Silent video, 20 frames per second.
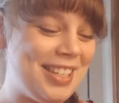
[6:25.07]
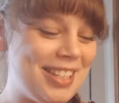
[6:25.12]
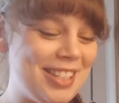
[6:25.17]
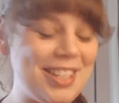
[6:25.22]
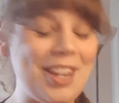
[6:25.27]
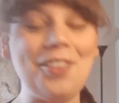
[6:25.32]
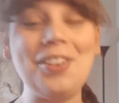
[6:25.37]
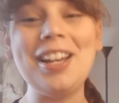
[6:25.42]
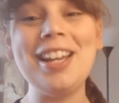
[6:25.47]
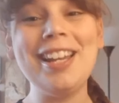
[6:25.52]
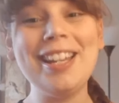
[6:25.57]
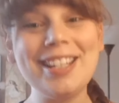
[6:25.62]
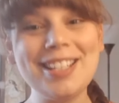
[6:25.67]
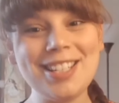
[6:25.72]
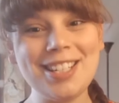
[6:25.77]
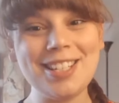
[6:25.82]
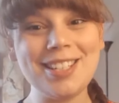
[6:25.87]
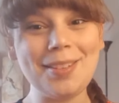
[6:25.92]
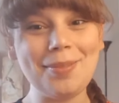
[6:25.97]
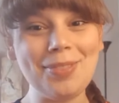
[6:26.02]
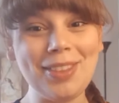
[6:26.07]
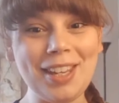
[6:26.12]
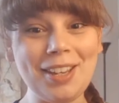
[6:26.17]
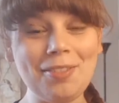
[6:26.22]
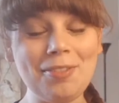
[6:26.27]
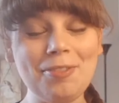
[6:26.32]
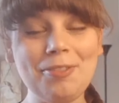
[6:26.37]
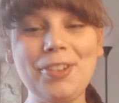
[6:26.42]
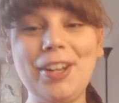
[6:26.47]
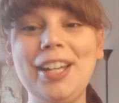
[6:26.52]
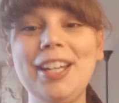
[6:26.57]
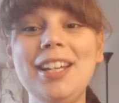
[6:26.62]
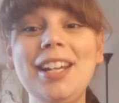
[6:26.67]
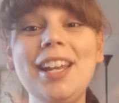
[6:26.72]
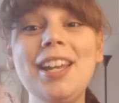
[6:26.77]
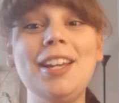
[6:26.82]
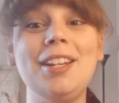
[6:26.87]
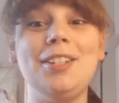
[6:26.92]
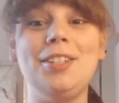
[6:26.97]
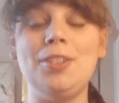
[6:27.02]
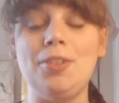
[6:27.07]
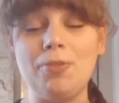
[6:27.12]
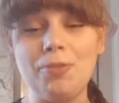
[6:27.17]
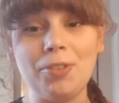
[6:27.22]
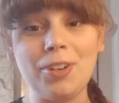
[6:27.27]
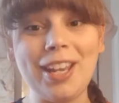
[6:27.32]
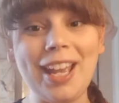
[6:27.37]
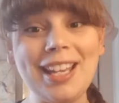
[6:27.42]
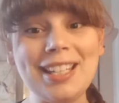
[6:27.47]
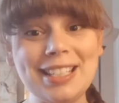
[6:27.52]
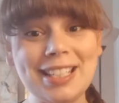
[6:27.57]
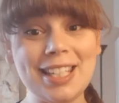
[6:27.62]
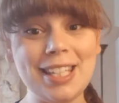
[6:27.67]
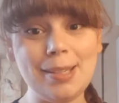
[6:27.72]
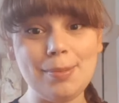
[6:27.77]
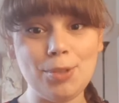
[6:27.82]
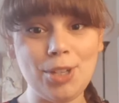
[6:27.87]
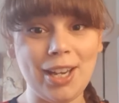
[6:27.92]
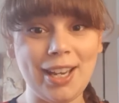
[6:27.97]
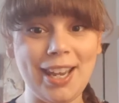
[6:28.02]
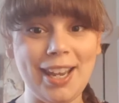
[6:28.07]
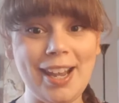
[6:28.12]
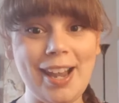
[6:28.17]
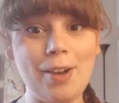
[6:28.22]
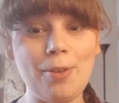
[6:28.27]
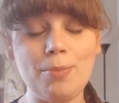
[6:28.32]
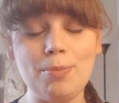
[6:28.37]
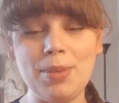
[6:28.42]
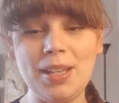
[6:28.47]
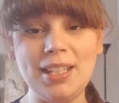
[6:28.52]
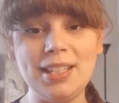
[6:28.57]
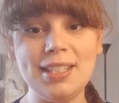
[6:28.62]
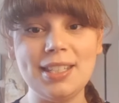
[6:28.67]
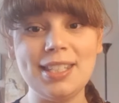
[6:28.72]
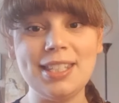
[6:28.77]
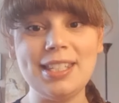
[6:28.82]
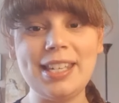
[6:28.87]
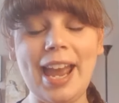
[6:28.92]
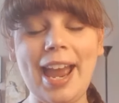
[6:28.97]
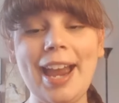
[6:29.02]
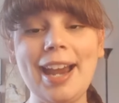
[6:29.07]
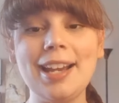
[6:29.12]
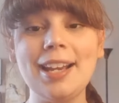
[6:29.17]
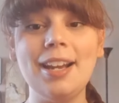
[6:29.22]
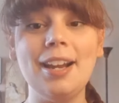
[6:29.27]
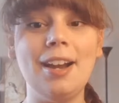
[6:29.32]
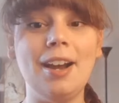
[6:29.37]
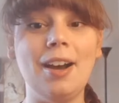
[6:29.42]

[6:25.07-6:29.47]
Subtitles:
So just something fun. Don't forget to keep checking out Beanstack